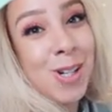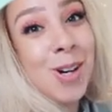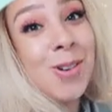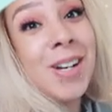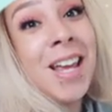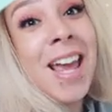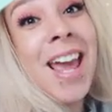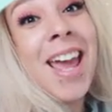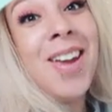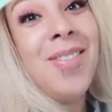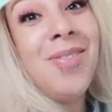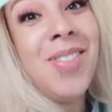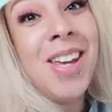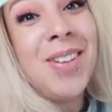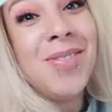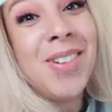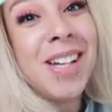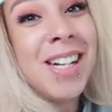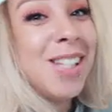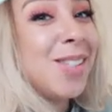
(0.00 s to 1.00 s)
don't hate
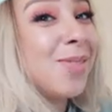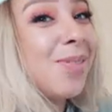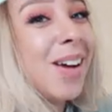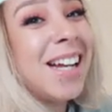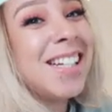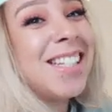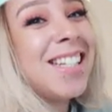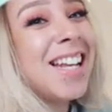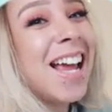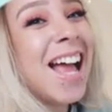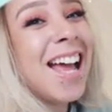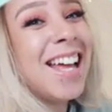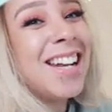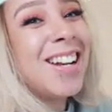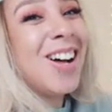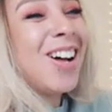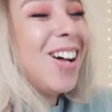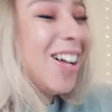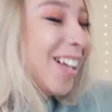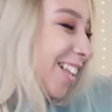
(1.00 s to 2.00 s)
me, but it's my
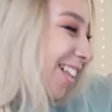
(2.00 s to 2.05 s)
channel.